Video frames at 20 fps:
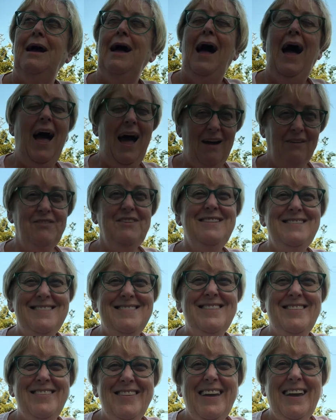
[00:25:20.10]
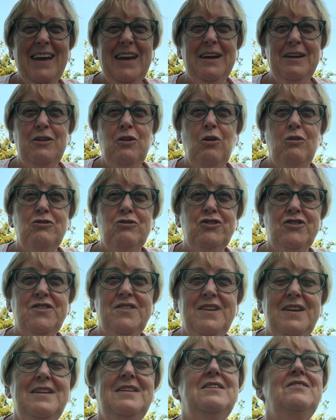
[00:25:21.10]
having to think not
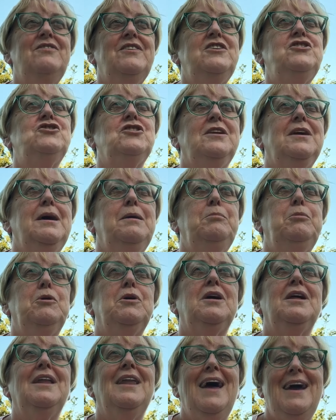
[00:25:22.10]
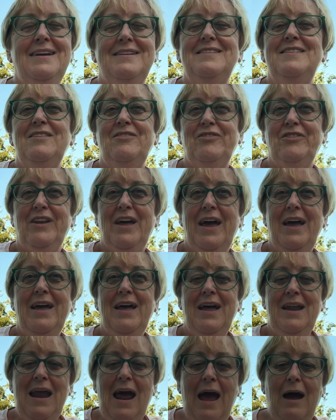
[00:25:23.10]
just individually but collectively
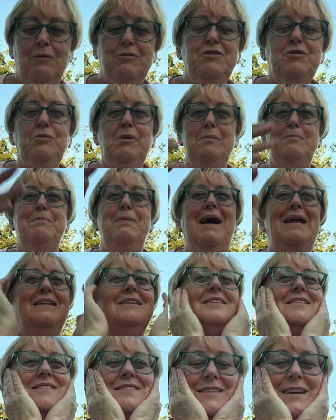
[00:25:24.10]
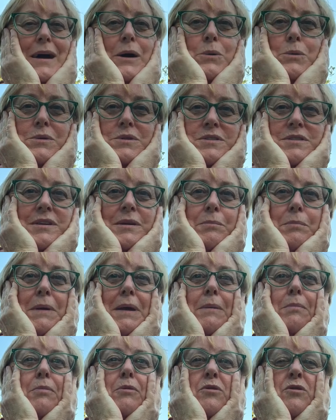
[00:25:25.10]
and how do we balance out
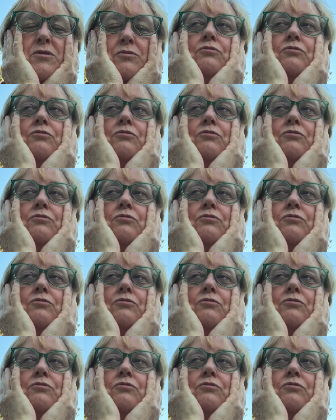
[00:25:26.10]
people's